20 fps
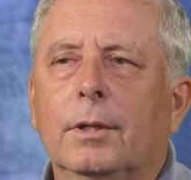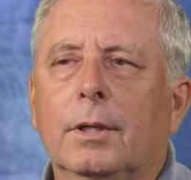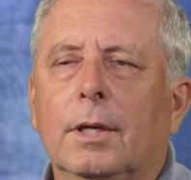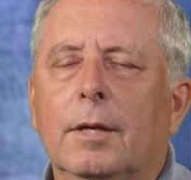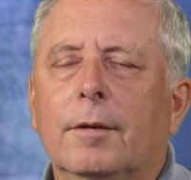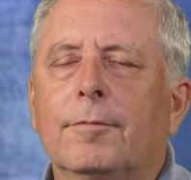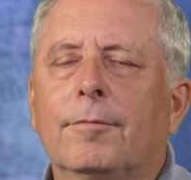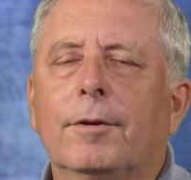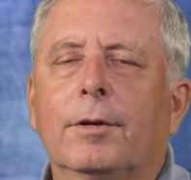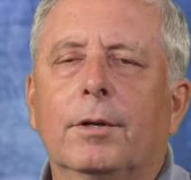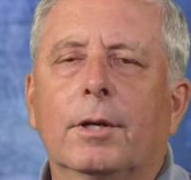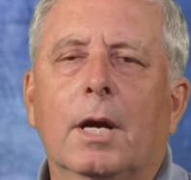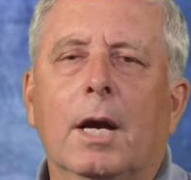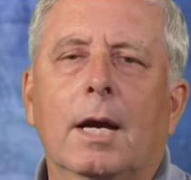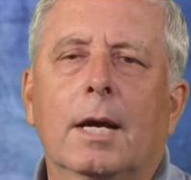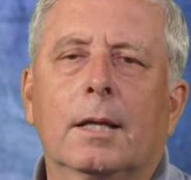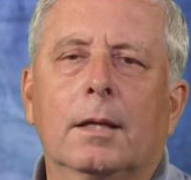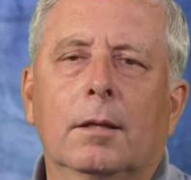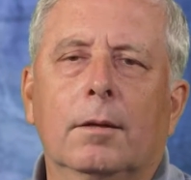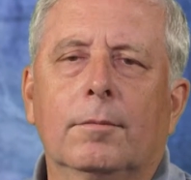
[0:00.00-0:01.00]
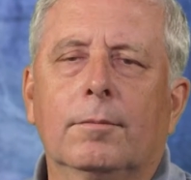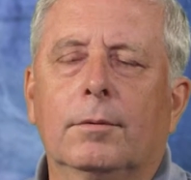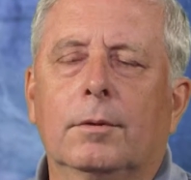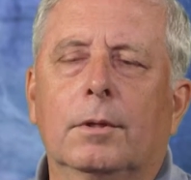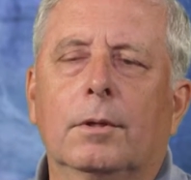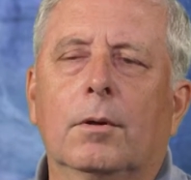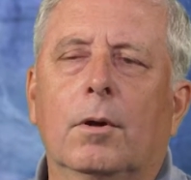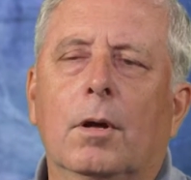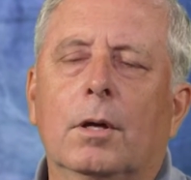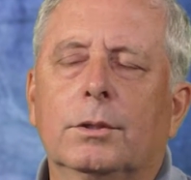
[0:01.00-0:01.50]
at a very high
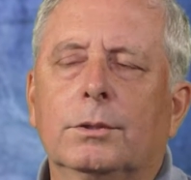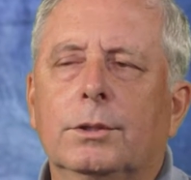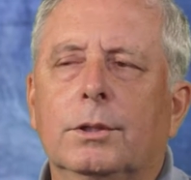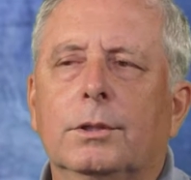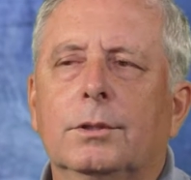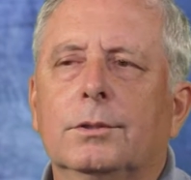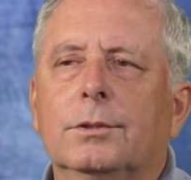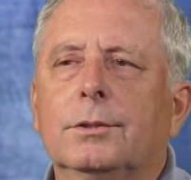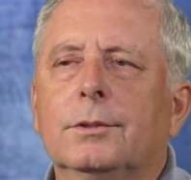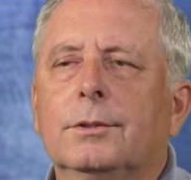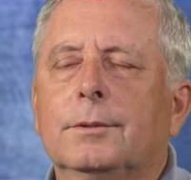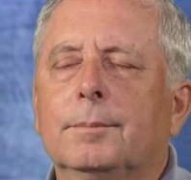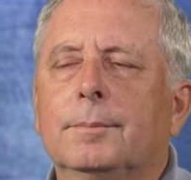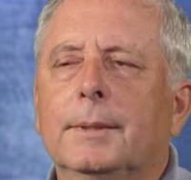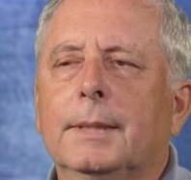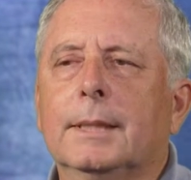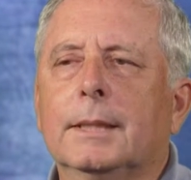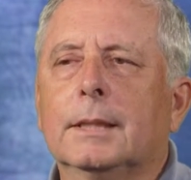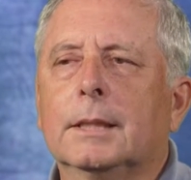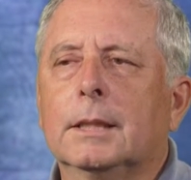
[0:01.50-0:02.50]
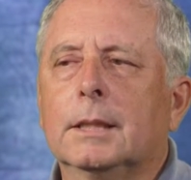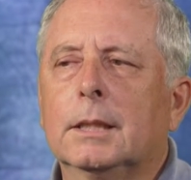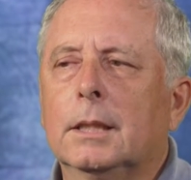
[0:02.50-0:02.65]
level at all. She doesn't speak.